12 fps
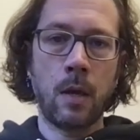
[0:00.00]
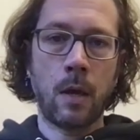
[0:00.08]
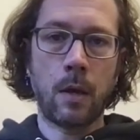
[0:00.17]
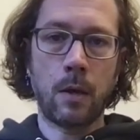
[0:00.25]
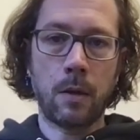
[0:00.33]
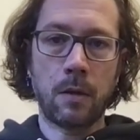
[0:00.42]

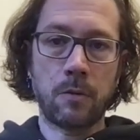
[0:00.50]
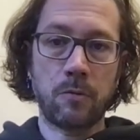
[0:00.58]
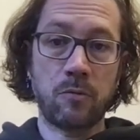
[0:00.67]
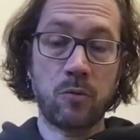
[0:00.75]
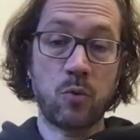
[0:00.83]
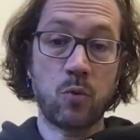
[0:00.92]

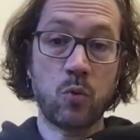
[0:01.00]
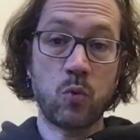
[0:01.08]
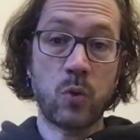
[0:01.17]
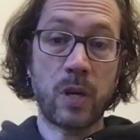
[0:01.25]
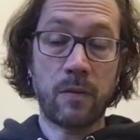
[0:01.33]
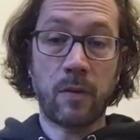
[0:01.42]
To
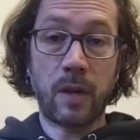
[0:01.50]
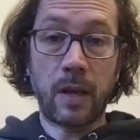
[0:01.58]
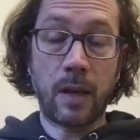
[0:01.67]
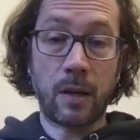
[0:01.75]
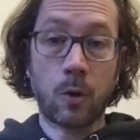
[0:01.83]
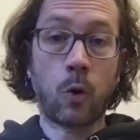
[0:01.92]
give
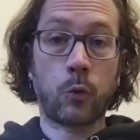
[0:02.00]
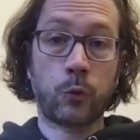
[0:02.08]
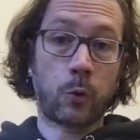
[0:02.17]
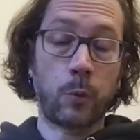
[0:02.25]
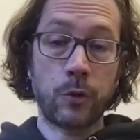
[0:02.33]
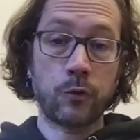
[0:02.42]
a long
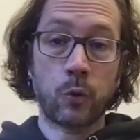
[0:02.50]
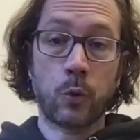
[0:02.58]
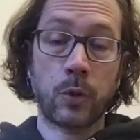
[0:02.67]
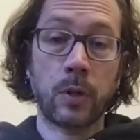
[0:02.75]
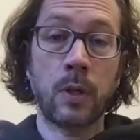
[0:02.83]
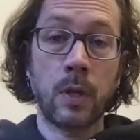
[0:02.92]
story
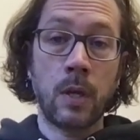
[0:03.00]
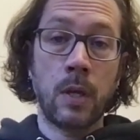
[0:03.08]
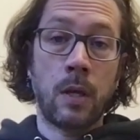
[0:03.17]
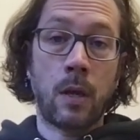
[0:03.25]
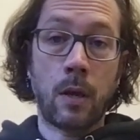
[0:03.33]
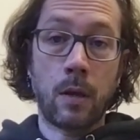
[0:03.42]
short,
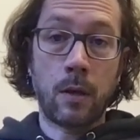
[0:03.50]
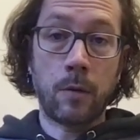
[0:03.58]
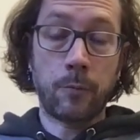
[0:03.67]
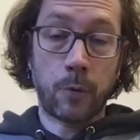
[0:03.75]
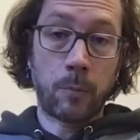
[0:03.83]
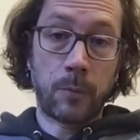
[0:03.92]

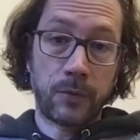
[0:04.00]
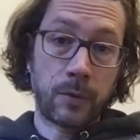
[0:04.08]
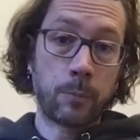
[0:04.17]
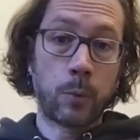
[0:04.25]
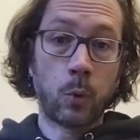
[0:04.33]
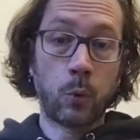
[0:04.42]
from
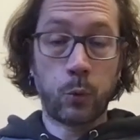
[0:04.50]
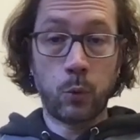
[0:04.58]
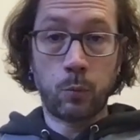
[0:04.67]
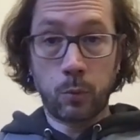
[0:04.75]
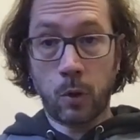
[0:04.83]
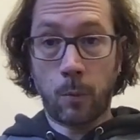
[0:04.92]
simple
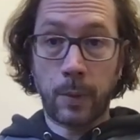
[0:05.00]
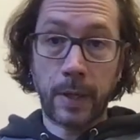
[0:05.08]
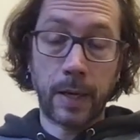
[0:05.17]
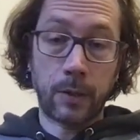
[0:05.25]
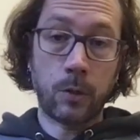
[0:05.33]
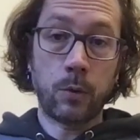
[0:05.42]
to
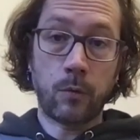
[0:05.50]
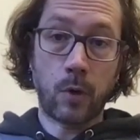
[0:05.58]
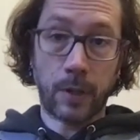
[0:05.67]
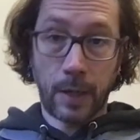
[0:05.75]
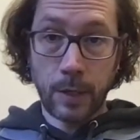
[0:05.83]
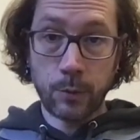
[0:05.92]
complicated, you've
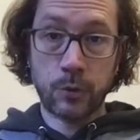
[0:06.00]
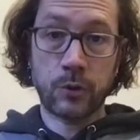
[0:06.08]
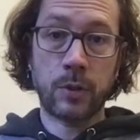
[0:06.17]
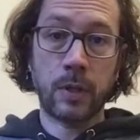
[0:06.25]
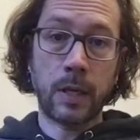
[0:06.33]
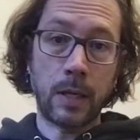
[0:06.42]
got
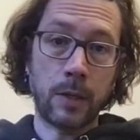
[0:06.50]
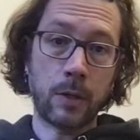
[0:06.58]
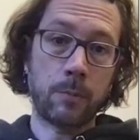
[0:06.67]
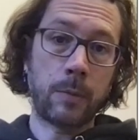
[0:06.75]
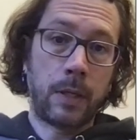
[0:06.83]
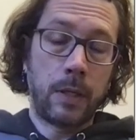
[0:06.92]
hydrogen,
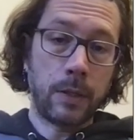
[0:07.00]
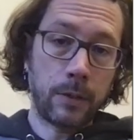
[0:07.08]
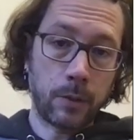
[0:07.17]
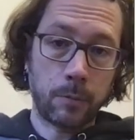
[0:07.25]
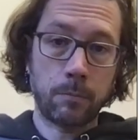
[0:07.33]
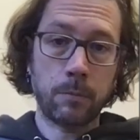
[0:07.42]
helium, and
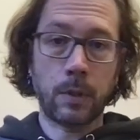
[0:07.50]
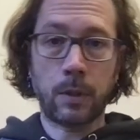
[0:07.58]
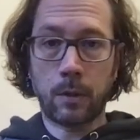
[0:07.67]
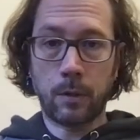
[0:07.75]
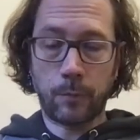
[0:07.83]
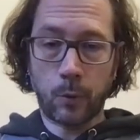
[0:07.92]
lithium,
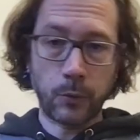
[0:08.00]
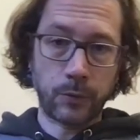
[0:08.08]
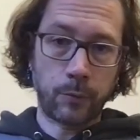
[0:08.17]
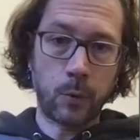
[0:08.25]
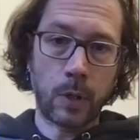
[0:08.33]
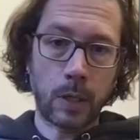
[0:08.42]
the first
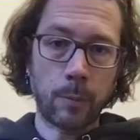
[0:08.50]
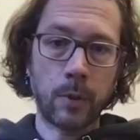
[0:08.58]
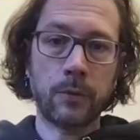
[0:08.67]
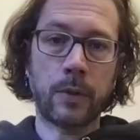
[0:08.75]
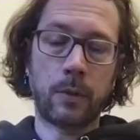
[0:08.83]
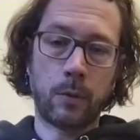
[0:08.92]
few
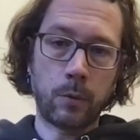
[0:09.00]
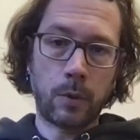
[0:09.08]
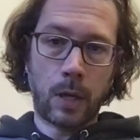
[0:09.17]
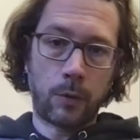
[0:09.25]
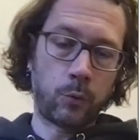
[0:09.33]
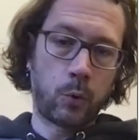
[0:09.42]
elements, and
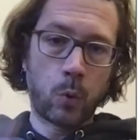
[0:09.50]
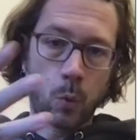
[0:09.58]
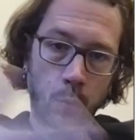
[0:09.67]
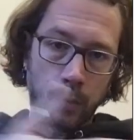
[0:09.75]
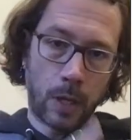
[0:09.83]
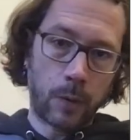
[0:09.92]
as you
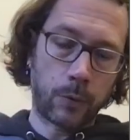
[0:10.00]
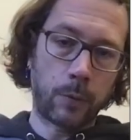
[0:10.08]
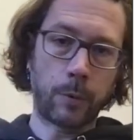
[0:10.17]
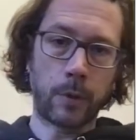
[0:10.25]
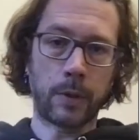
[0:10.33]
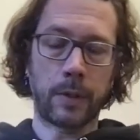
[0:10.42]
go down the
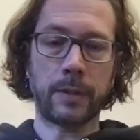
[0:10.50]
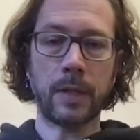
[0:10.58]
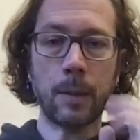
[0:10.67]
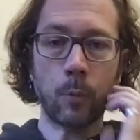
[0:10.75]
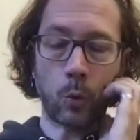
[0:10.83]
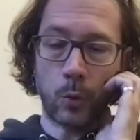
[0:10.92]
periodic
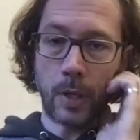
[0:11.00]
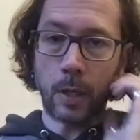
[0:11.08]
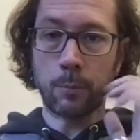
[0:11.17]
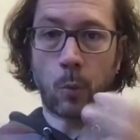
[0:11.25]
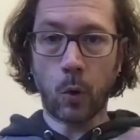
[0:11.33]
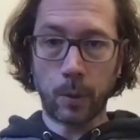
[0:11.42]
table, you
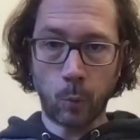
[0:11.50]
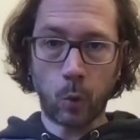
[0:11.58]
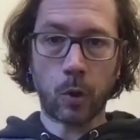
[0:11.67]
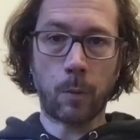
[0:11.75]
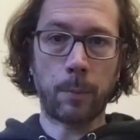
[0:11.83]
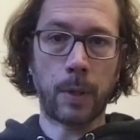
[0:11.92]
get more and more
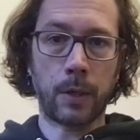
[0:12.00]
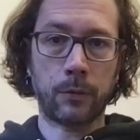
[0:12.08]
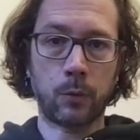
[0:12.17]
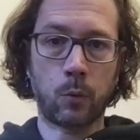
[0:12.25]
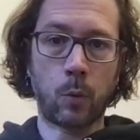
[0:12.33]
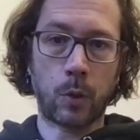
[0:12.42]
complex.
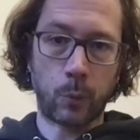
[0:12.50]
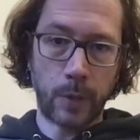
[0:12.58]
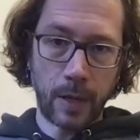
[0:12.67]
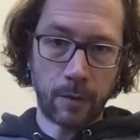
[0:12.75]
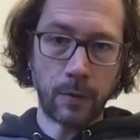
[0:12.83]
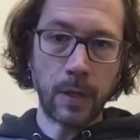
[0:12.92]
So what we
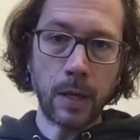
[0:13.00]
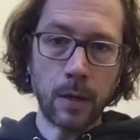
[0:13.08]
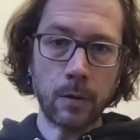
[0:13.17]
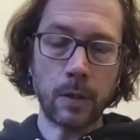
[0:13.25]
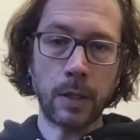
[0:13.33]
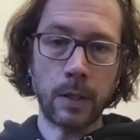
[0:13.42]
have
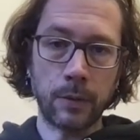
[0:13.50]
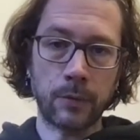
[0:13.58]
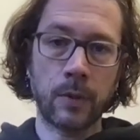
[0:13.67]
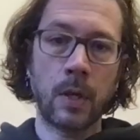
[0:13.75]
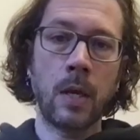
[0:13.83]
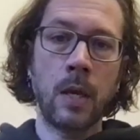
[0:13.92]
here
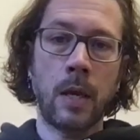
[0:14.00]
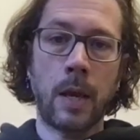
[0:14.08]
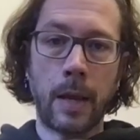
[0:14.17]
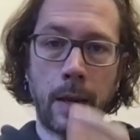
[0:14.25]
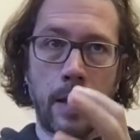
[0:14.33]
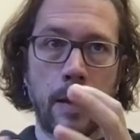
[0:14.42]
is
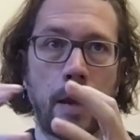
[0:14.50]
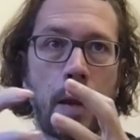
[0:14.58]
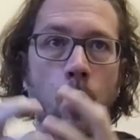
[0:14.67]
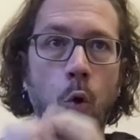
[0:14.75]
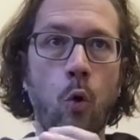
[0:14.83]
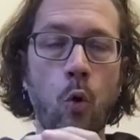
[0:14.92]

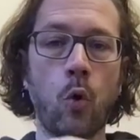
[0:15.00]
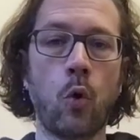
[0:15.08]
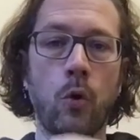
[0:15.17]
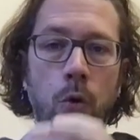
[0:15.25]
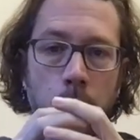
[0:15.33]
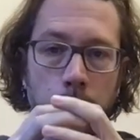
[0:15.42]
a
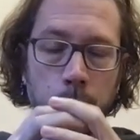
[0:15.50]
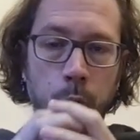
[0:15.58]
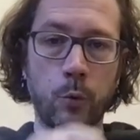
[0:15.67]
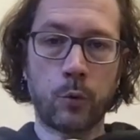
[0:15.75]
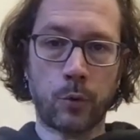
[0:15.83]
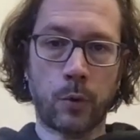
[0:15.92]
core of
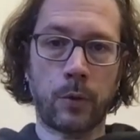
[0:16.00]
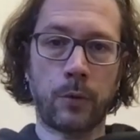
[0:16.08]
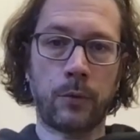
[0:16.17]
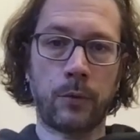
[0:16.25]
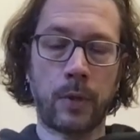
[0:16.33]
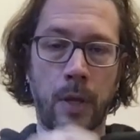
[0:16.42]

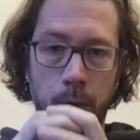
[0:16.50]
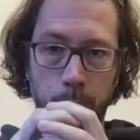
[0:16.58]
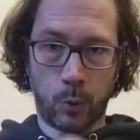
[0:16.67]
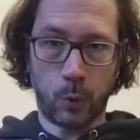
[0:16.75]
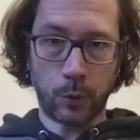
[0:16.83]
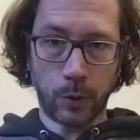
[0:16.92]
neutrons and
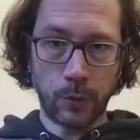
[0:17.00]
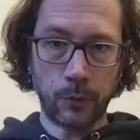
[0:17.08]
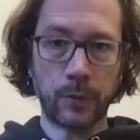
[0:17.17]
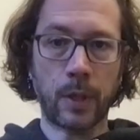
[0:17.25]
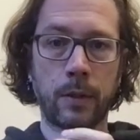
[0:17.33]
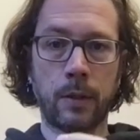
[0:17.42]
protons
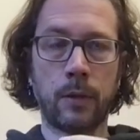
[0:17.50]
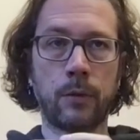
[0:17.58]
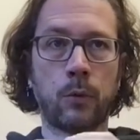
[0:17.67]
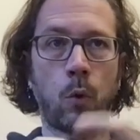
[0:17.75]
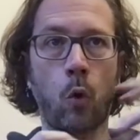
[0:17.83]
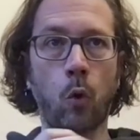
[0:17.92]
that
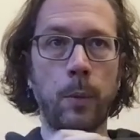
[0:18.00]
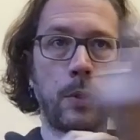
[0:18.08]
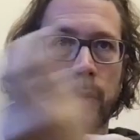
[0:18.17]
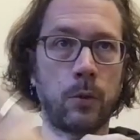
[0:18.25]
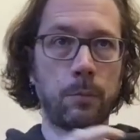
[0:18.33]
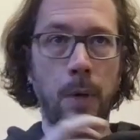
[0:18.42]
is
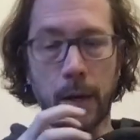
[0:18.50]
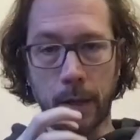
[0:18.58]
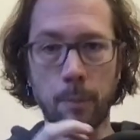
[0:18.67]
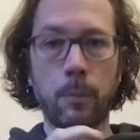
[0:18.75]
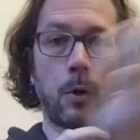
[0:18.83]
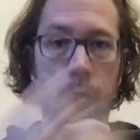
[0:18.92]
orbited by a
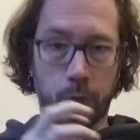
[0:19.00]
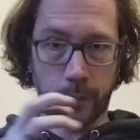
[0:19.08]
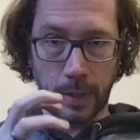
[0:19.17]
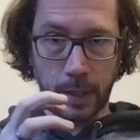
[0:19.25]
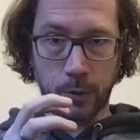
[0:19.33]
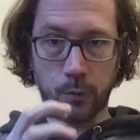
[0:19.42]
bunch of
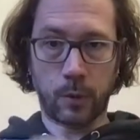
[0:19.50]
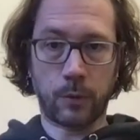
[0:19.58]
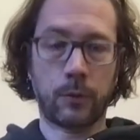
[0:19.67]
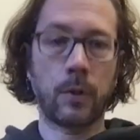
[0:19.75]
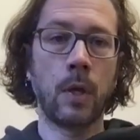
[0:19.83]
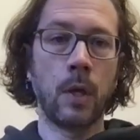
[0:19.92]

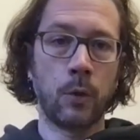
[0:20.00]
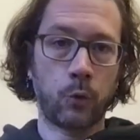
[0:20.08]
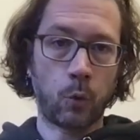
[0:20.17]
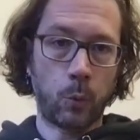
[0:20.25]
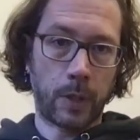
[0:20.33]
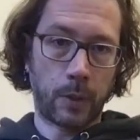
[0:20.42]
electrons. So
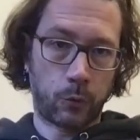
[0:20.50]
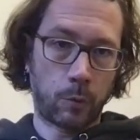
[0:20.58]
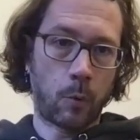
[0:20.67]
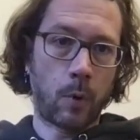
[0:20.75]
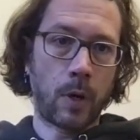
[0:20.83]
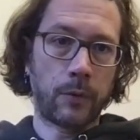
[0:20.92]
we can
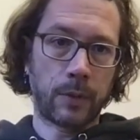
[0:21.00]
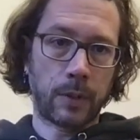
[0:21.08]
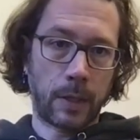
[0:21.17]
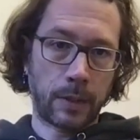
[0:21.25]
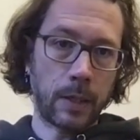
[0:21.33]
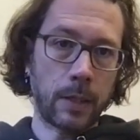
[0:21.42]
summarize it
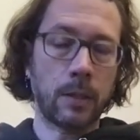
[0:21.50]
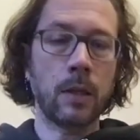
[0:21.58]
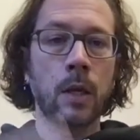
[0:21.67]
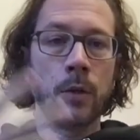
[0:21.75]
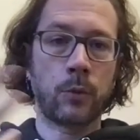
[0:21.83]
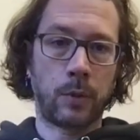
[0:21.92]
like that.
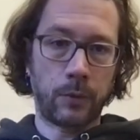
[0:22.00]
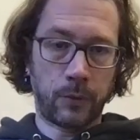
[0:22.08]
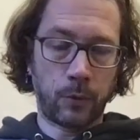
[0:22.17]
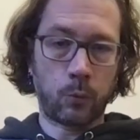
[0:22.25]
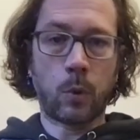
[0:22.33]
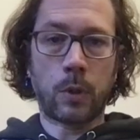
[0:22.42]
So this
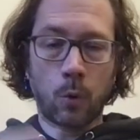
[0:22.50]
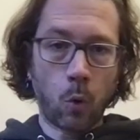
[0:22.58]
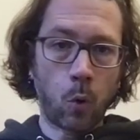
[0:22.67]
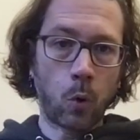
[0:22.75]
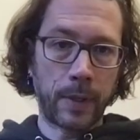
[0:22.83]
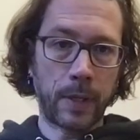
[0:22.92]
is what
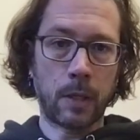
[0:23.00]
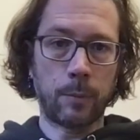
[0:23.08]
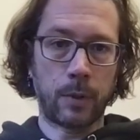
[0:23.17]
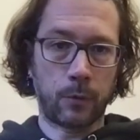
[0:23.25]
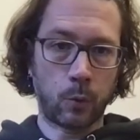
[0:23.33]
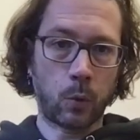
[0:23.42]
all the
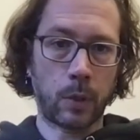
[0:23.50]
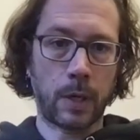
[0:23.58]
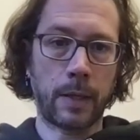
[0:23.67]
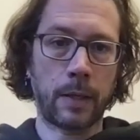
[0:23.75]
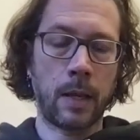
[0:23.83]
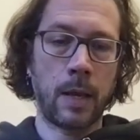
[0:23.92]
elements look like.